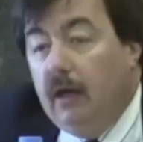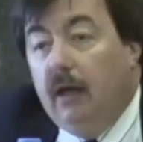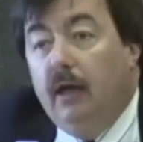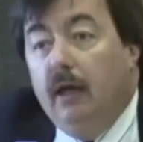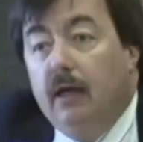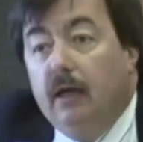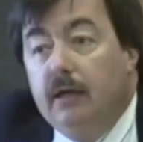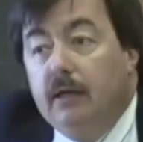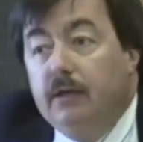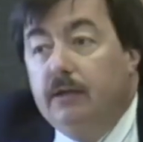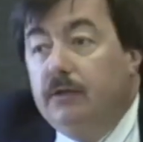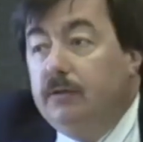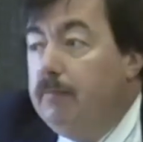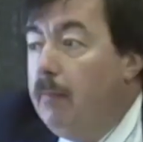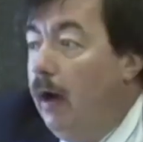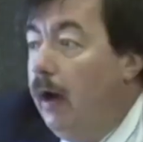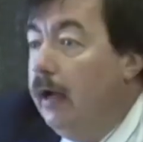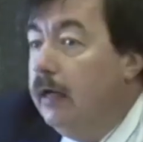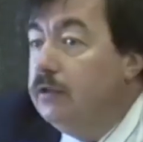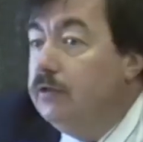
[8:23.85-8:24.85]
is,
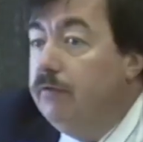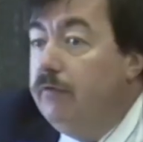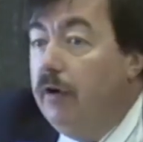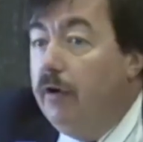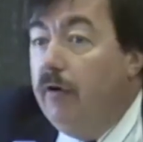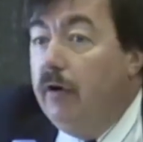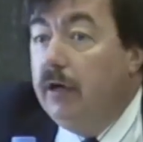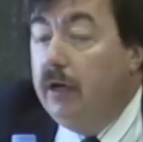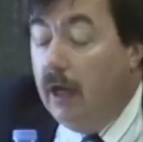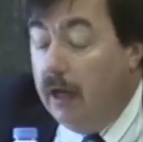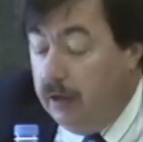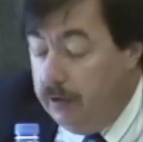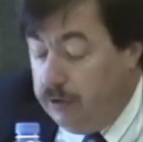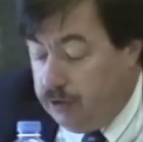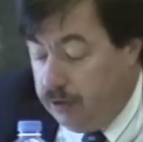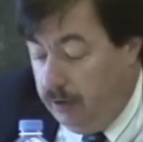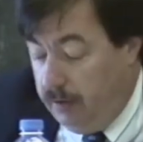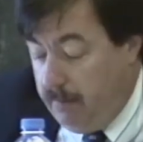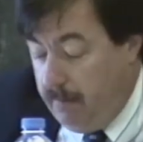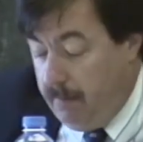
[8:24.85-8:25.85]
by its very
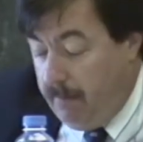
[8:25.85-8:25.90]
nature,